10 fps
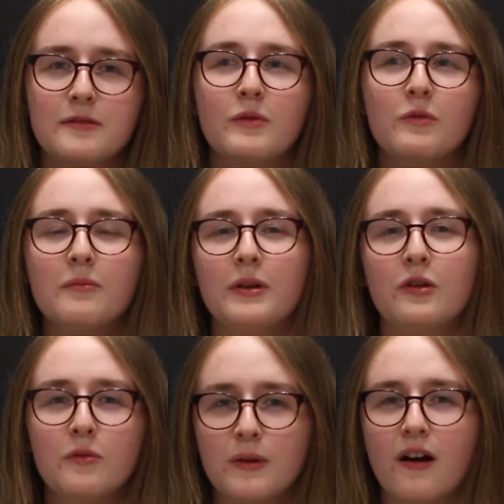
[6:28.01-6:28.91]
we wouldn't be
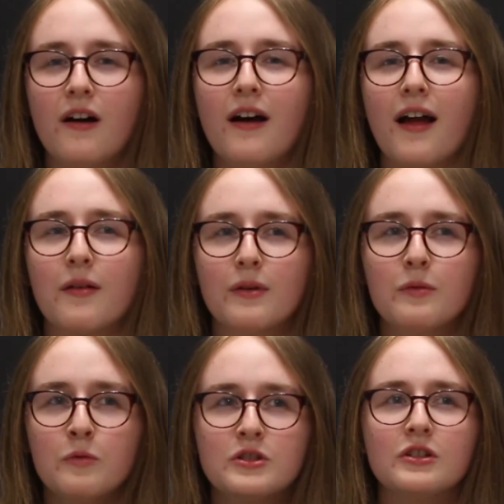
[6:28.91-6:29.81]
who we are and we
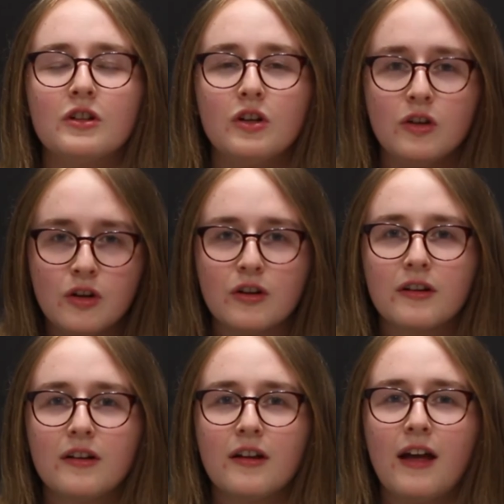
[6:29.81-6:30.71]
wouldn't look
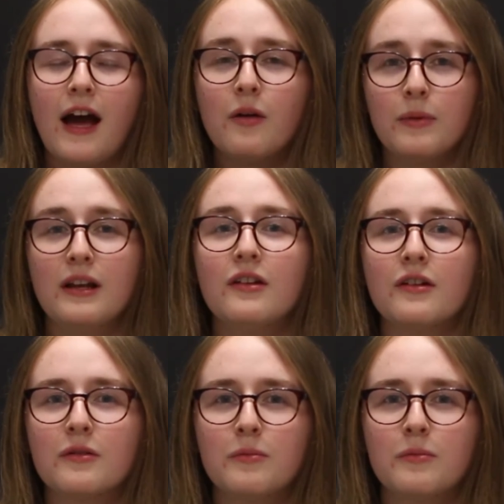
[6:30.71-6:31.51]
how we look,